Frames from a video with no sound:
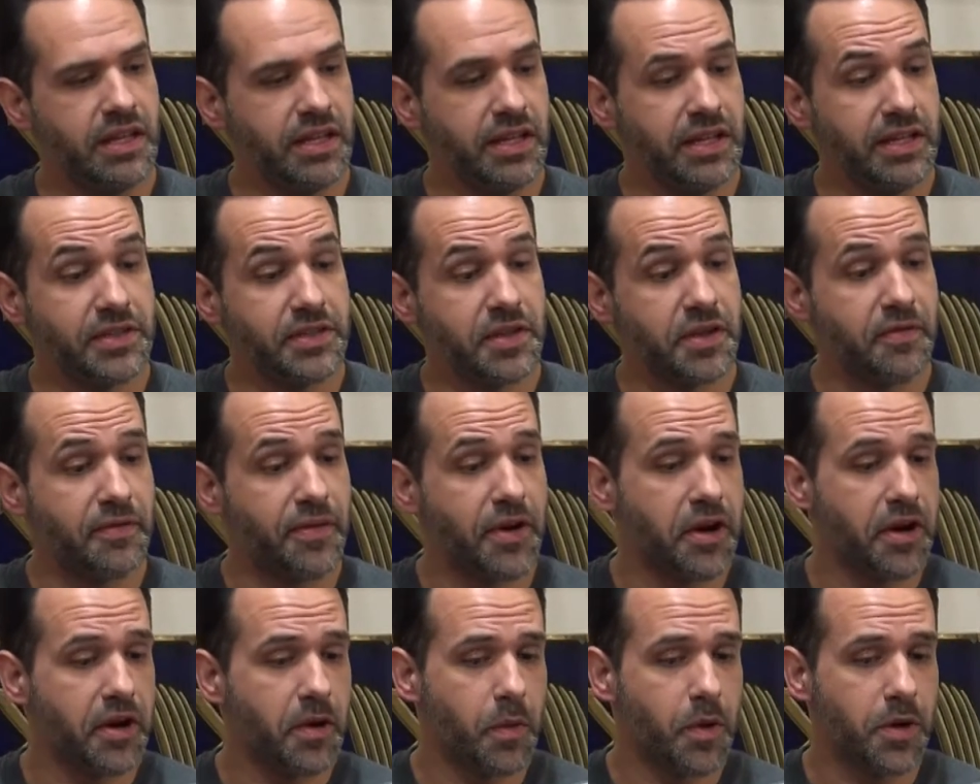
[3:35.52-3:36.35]
is a
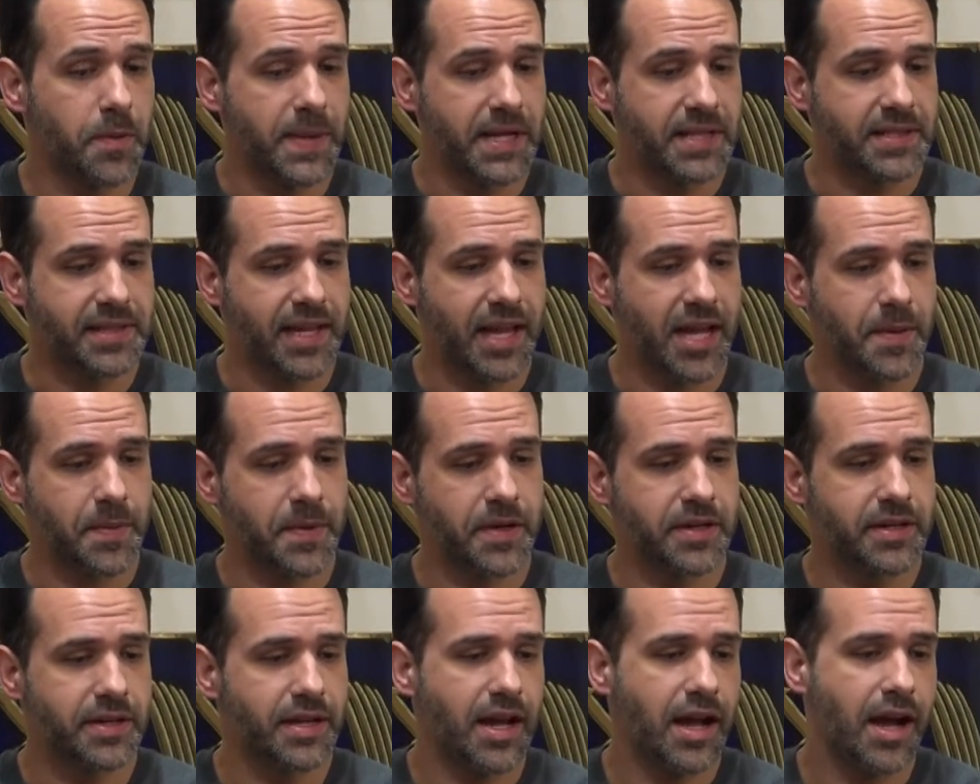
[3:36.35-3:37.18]
very well made
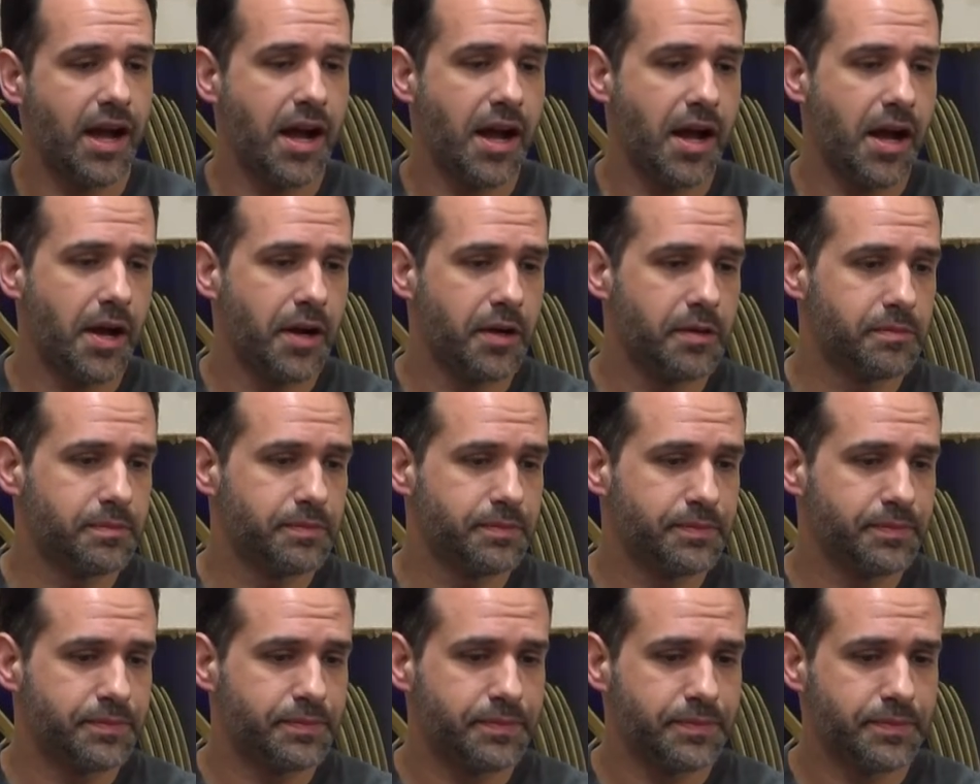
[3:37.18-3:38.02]
scabbard.
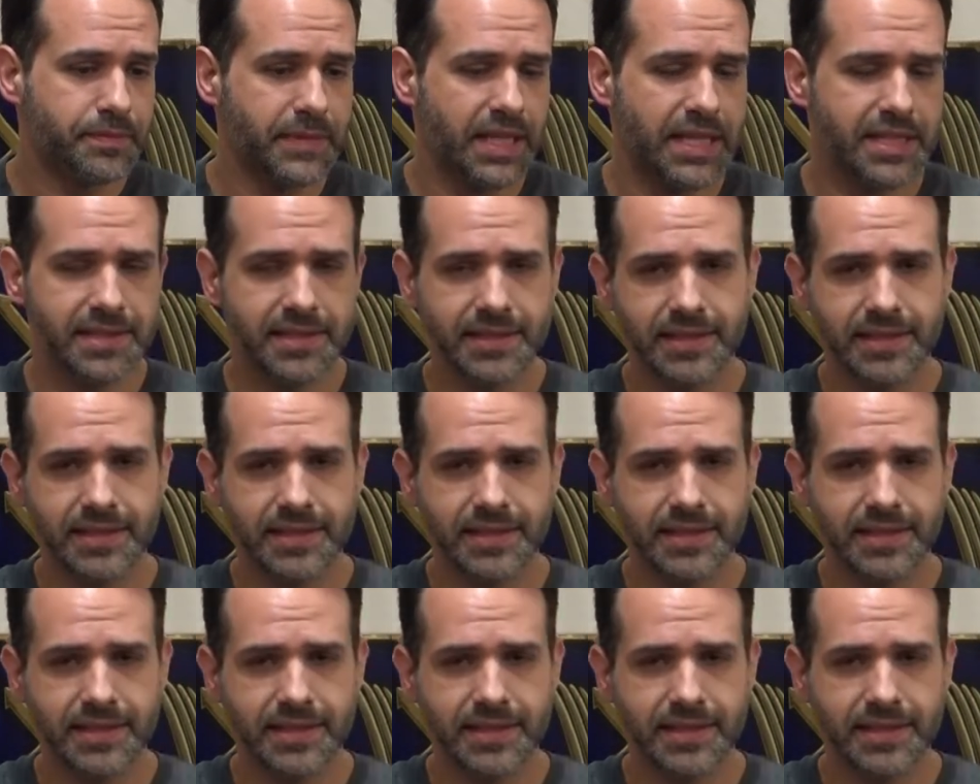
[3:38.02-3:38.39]
Has